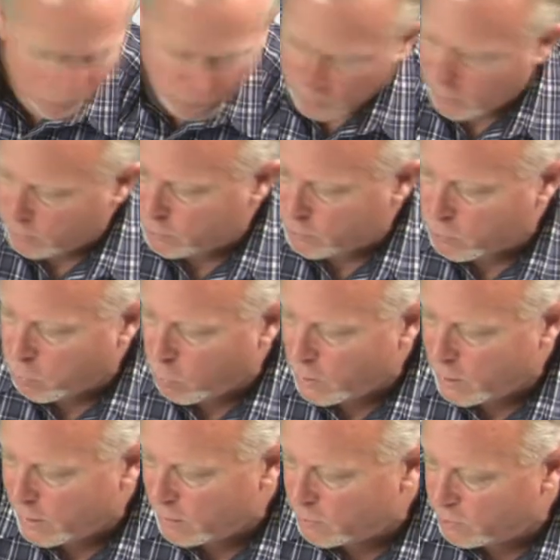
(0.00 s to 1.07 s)
plus
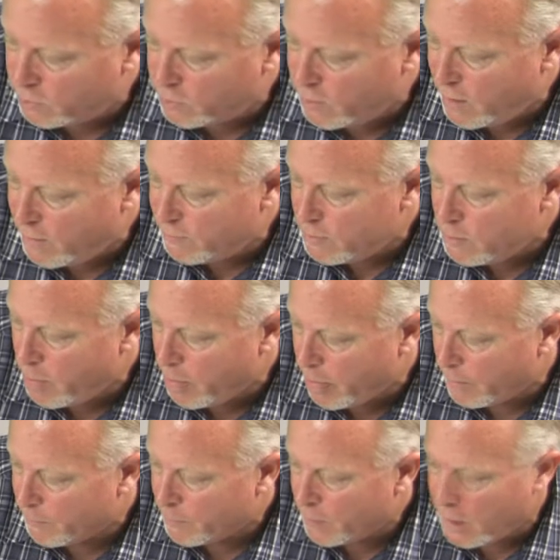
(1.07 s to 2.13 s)
27
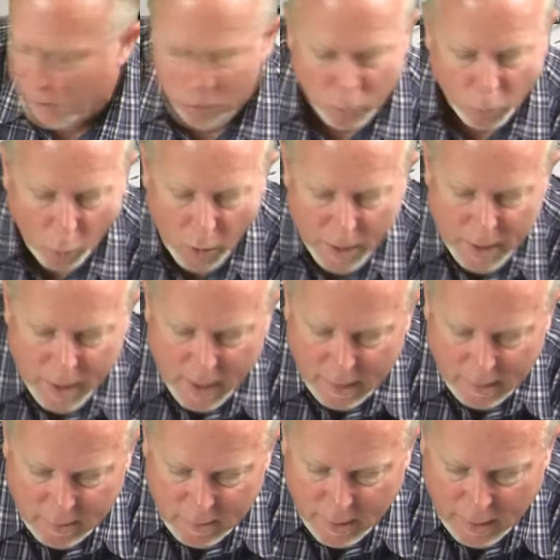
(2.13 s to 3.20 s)
is
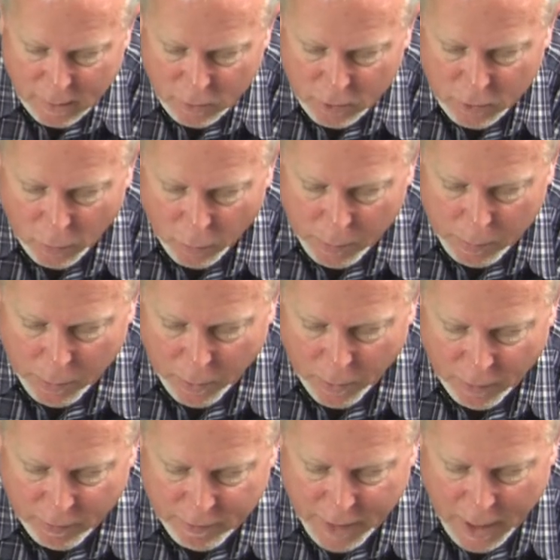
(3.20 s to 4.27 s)
119, so we put
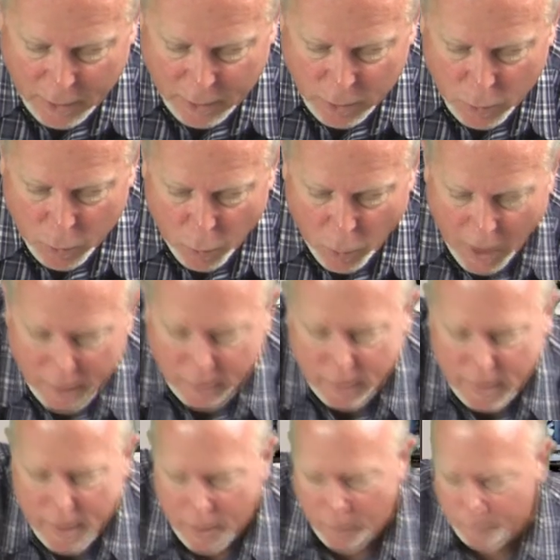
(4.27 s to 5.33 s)
our value right
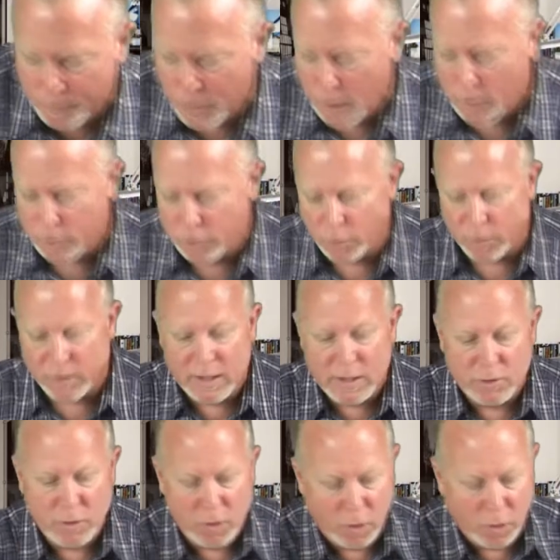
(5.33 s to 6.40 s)
there. So
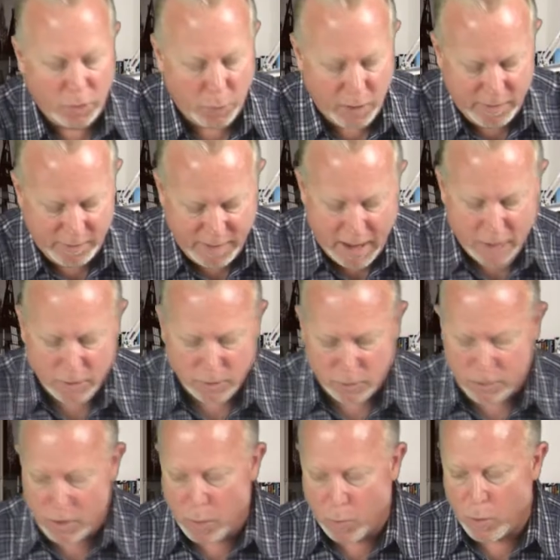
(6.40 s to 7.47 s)
these are the 3
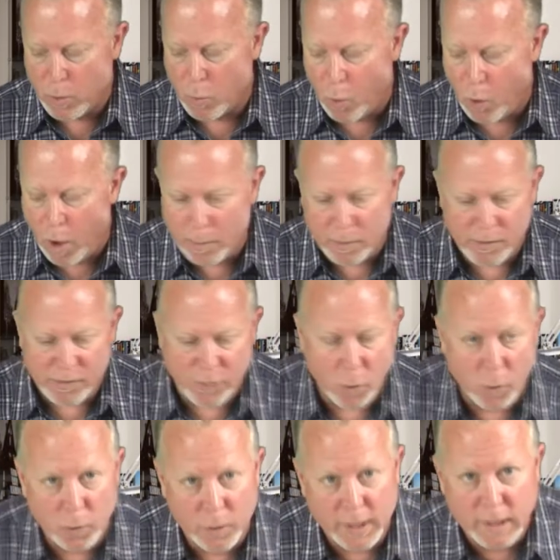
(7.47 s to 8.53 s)
values that we want
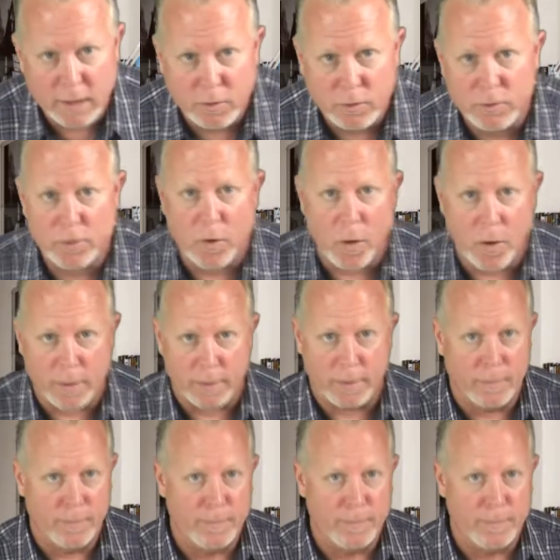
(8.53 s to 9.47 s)
before we get started.